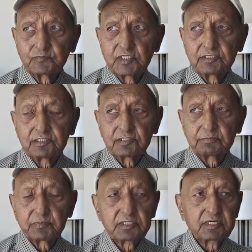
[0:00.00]
in
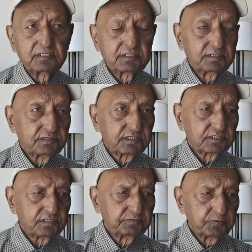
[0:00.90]
December
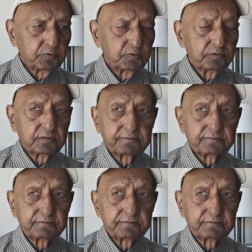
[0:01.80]
1964.